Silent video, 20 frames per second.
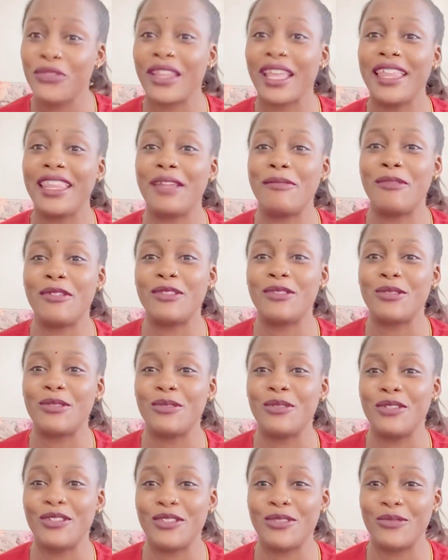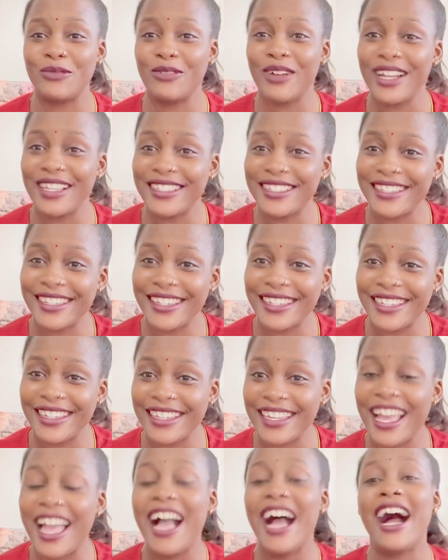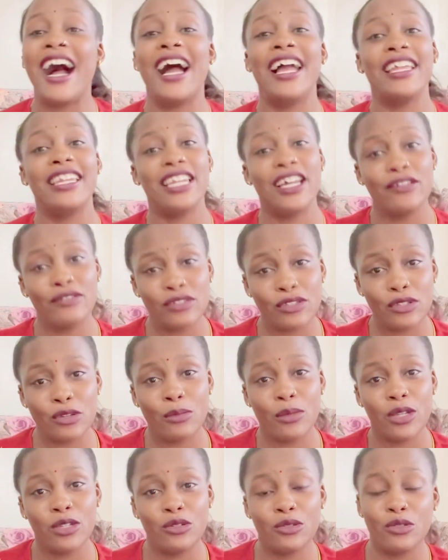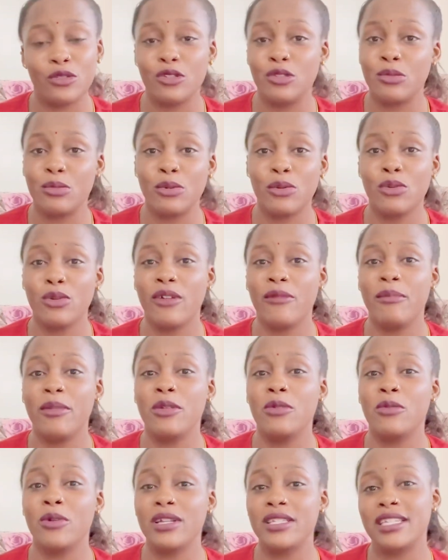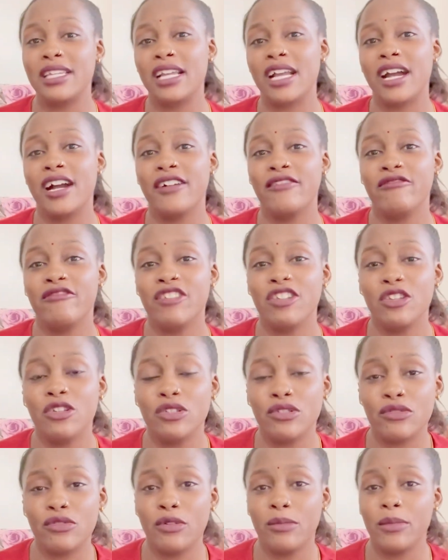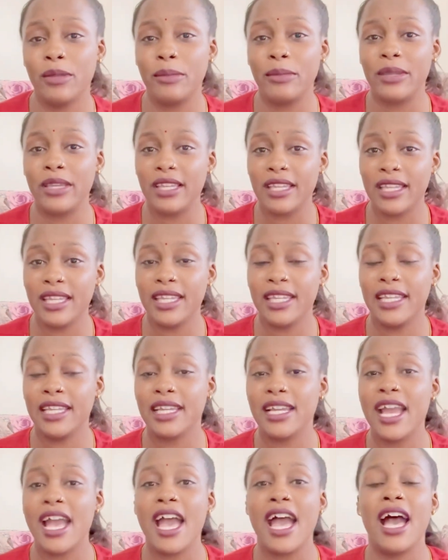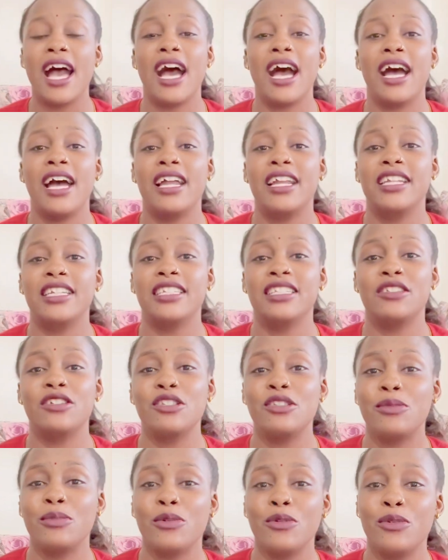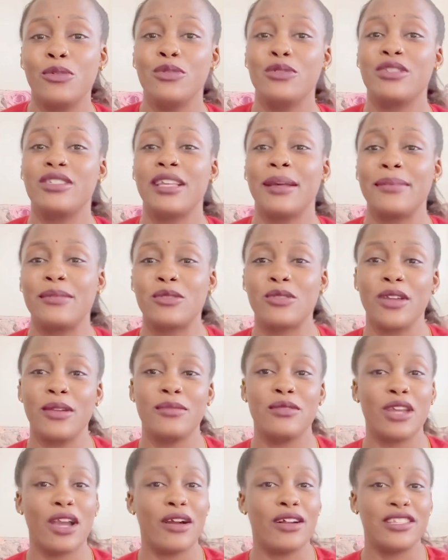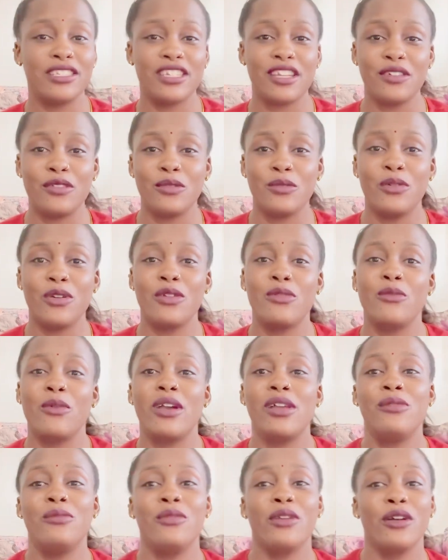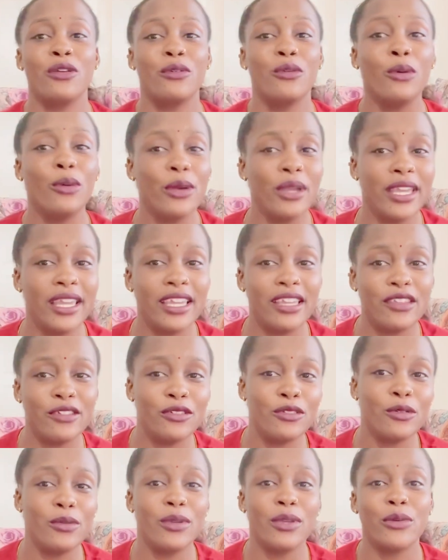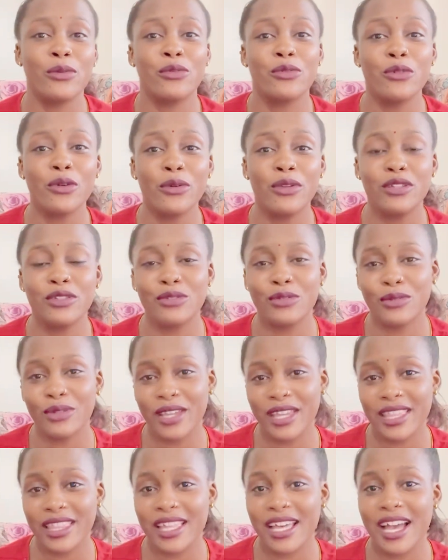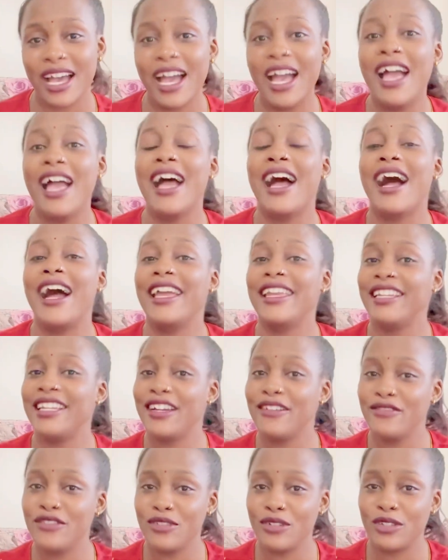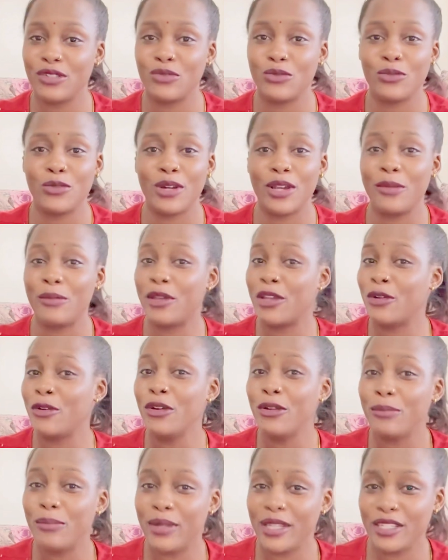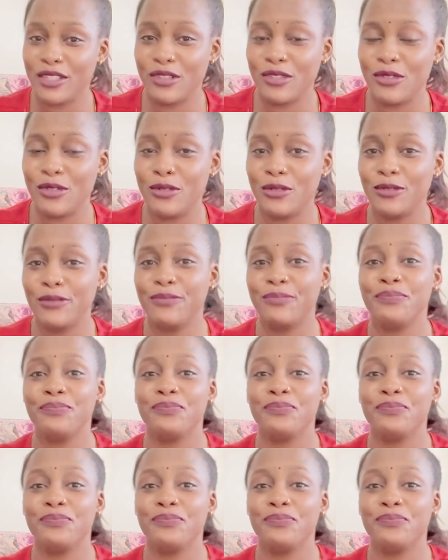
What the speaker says: A person who is watching, I love you so much to those people who have been watching our videos from the beginning, and those people who subscribe to our channel while we are going, you know, we are growing together. I love you as well. May God bless you.